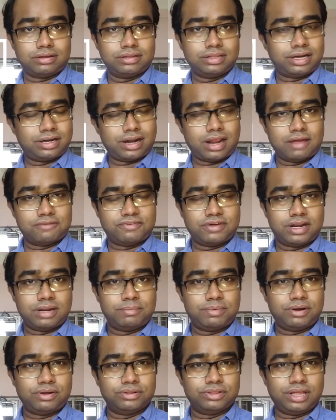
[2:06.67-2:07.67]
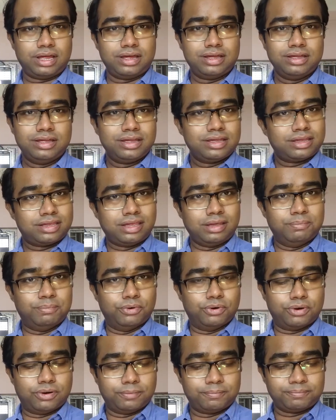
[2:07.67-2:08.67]
that are available on the
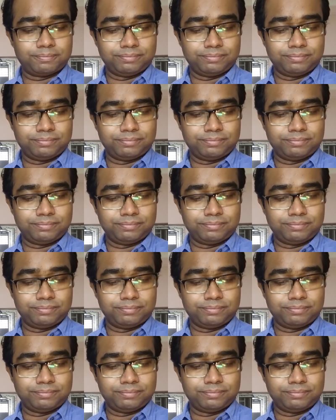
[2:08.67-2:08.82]
keyboard.